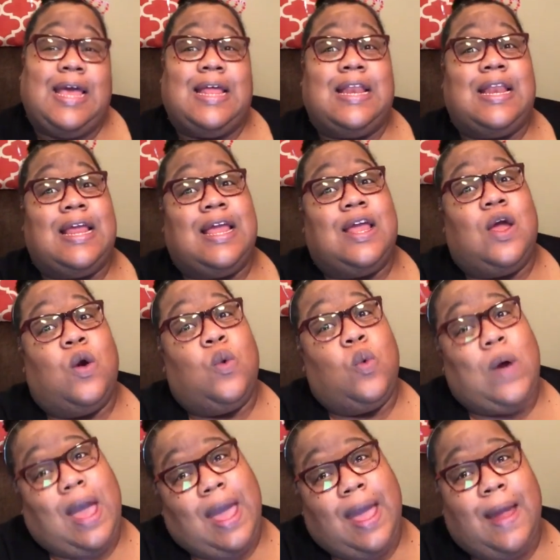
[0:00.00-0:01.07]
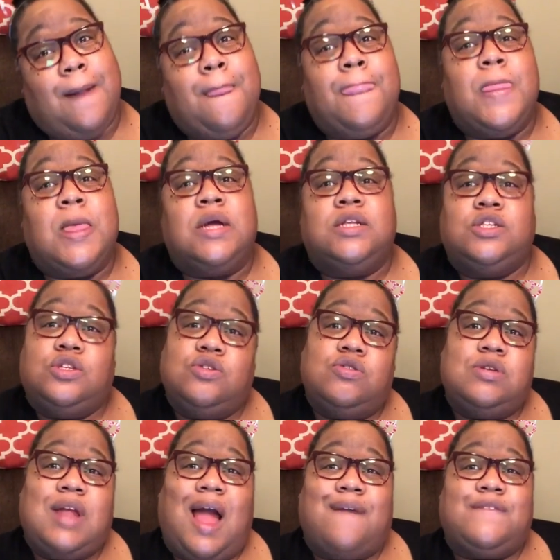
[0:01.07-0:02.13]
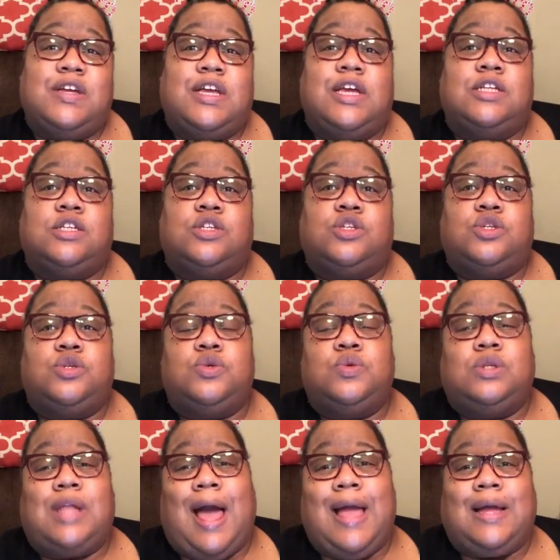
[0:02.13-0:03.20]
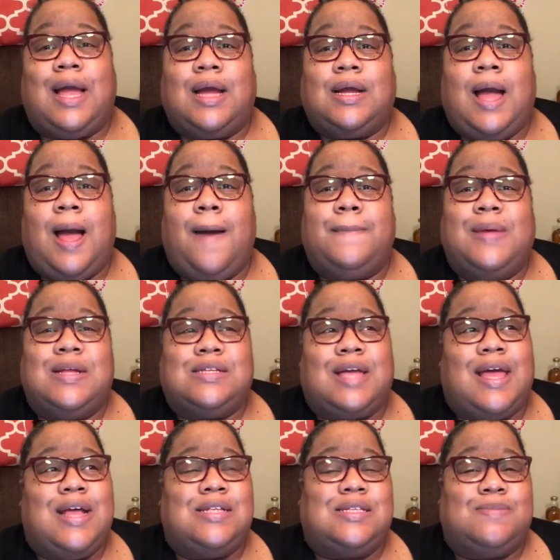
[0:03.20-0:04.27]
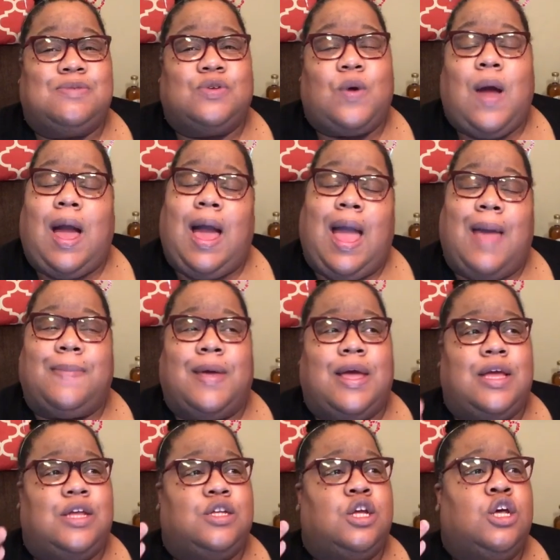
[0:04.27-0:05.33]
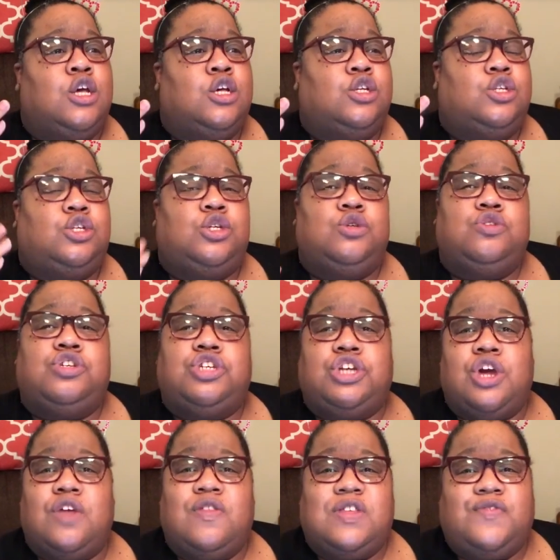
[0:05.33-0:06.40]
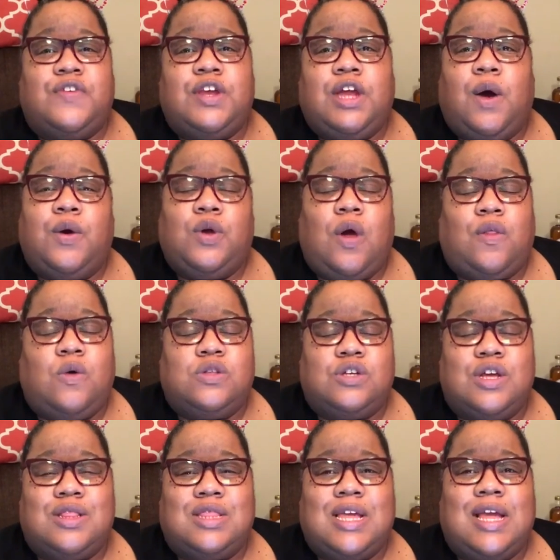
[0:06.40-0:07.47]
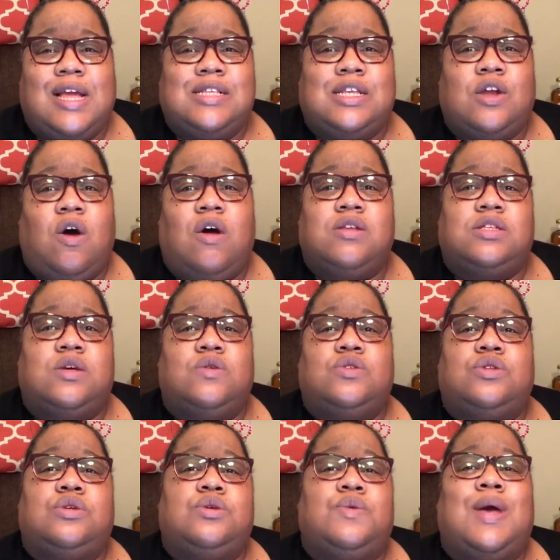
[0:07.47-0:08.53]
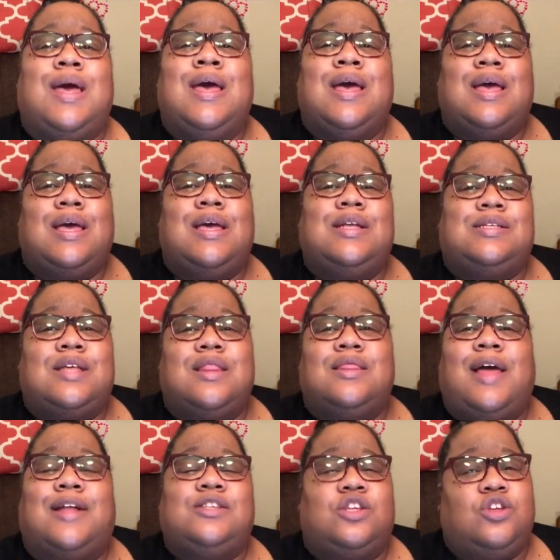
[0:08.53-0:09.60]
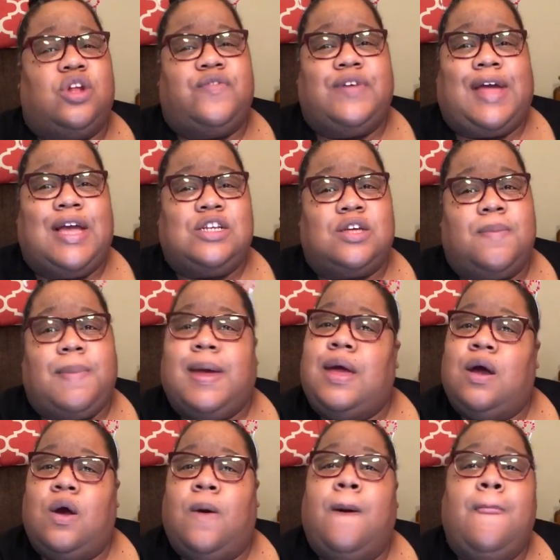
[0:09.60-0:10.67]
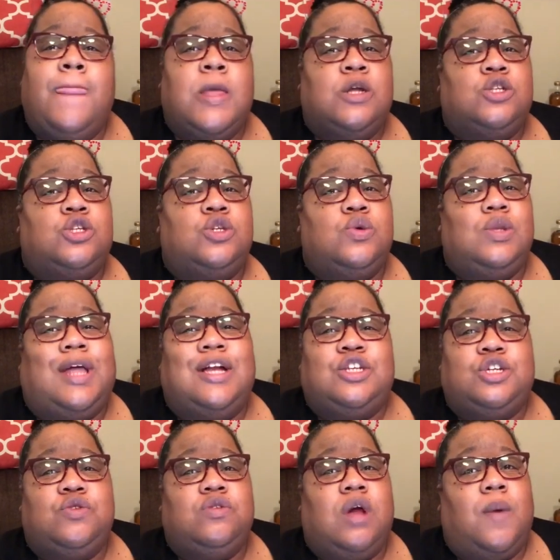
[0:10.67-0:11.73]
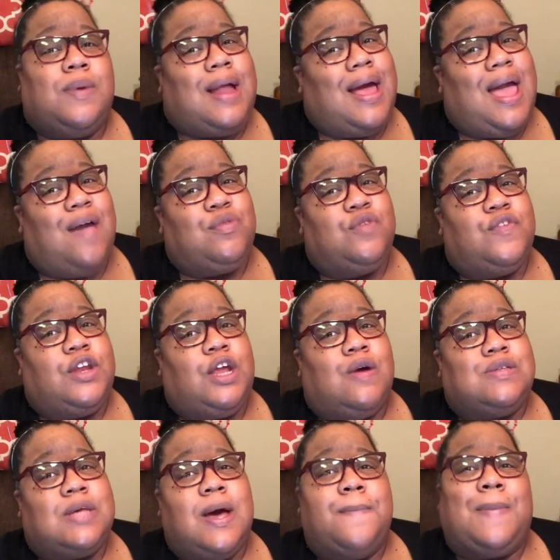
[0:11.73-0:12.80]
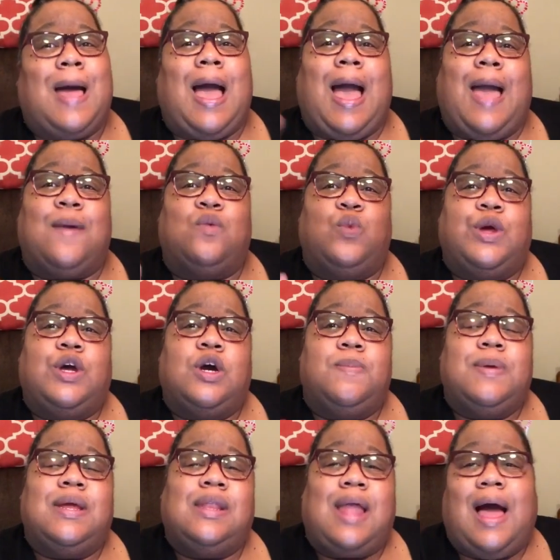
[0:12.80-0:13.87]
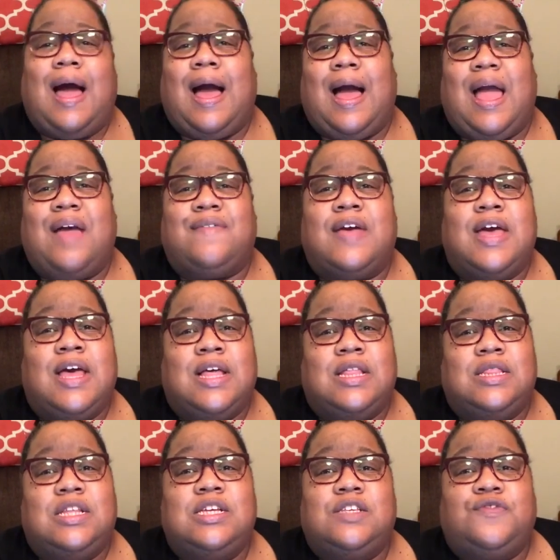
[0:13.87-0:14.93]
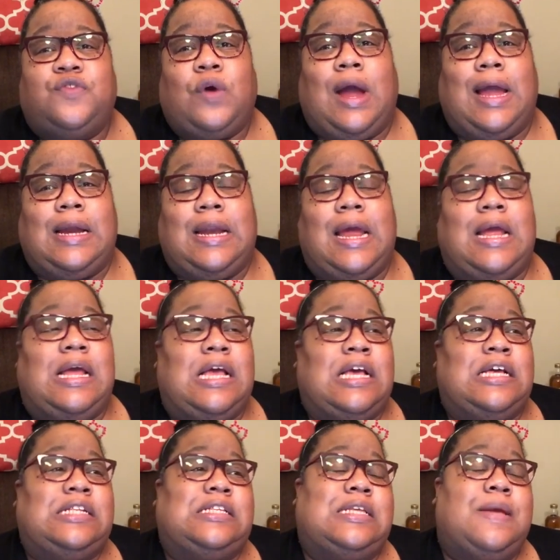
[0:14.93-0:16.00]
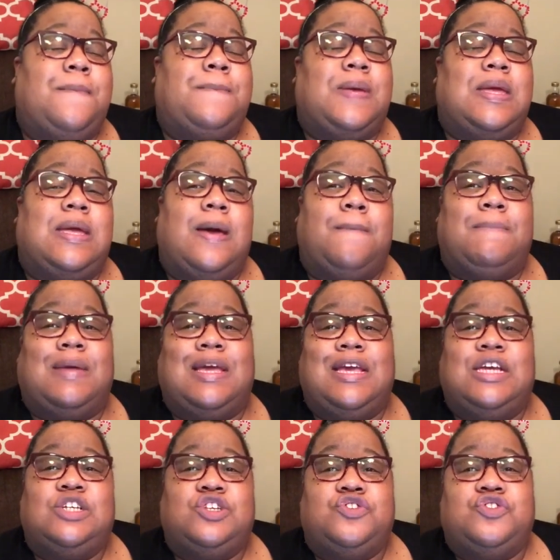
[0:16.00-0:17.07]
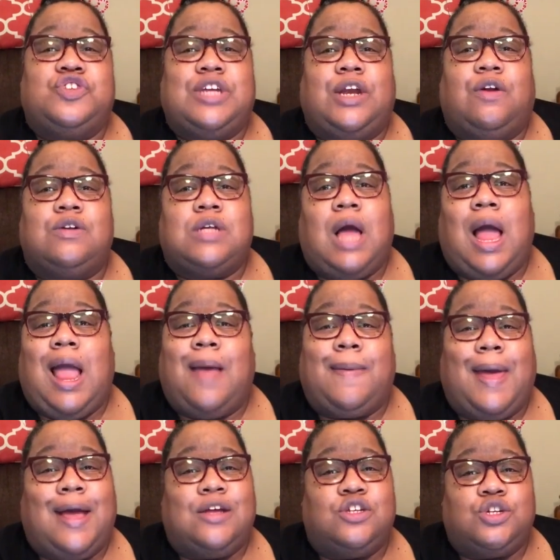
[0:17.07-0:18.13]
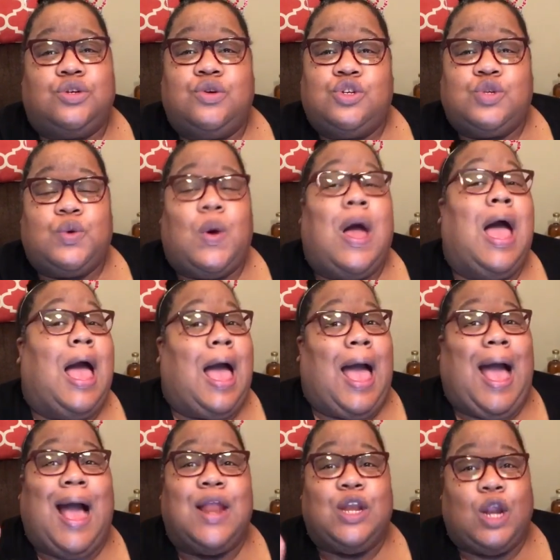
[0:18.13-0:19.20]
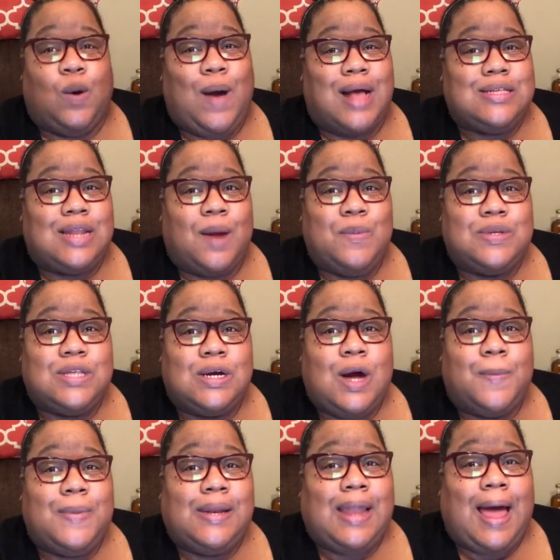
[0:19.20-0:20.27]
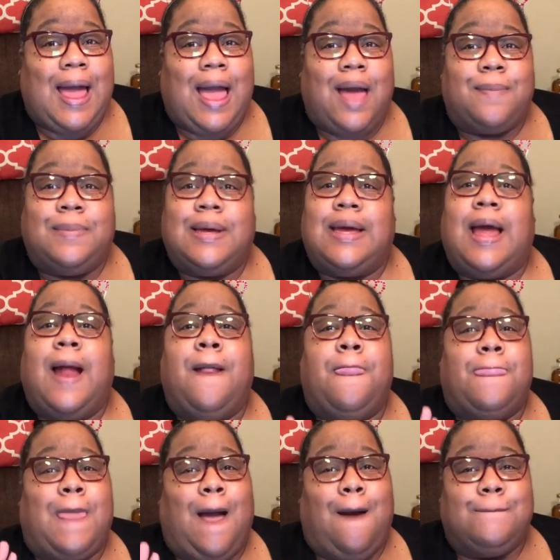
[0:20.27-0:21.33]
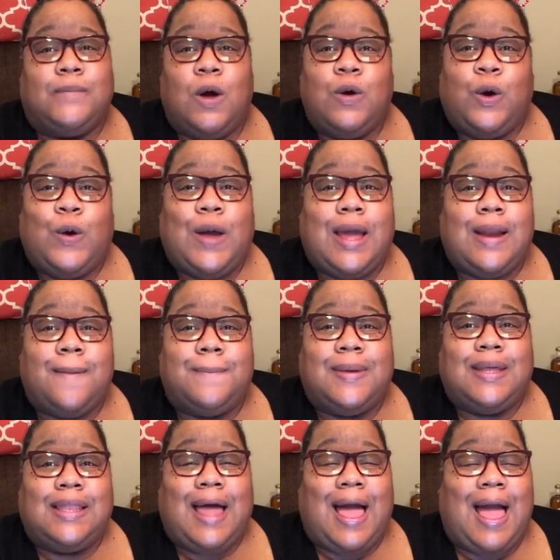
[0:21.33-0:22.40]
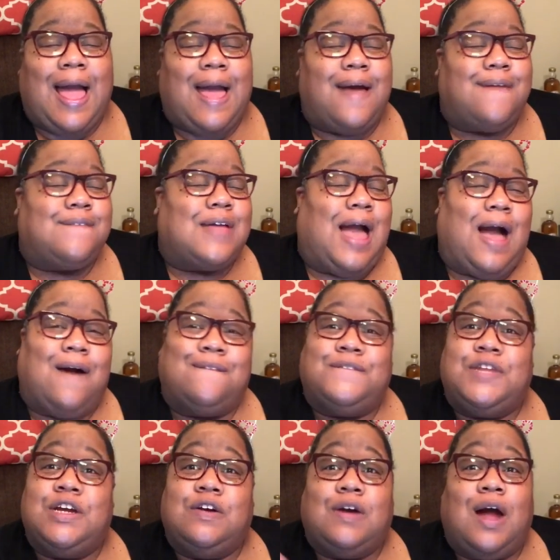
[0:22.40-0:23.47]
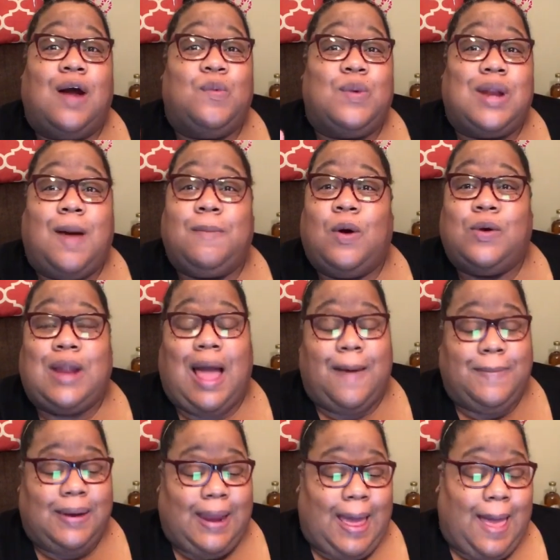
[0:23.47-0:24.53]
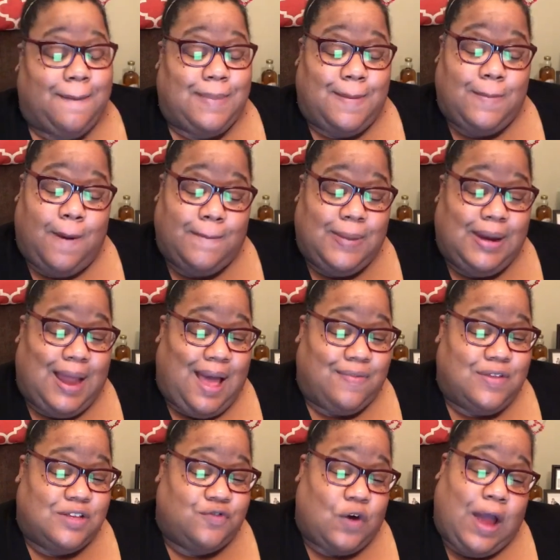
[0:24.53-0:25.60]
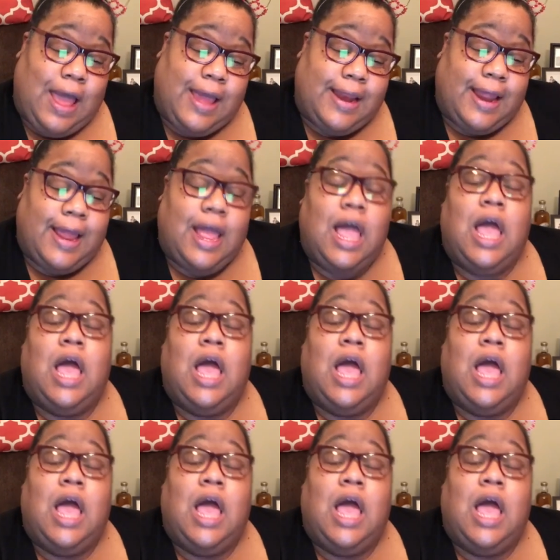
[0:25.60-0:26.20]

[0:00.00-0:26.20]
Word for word: anyway, do not forget to like, comment, and subscribe, and to share this video and all those good things, and also to hit that notification bell to let you know when I have new videos up. I will be live this Friday, 10 p.m. Eastern Standard Time, as usual. I know I said I was not going to be live, but I'm going to go ahead and be live. I'll figure out when I'm going to not be live, but I'm going to be live this Friday.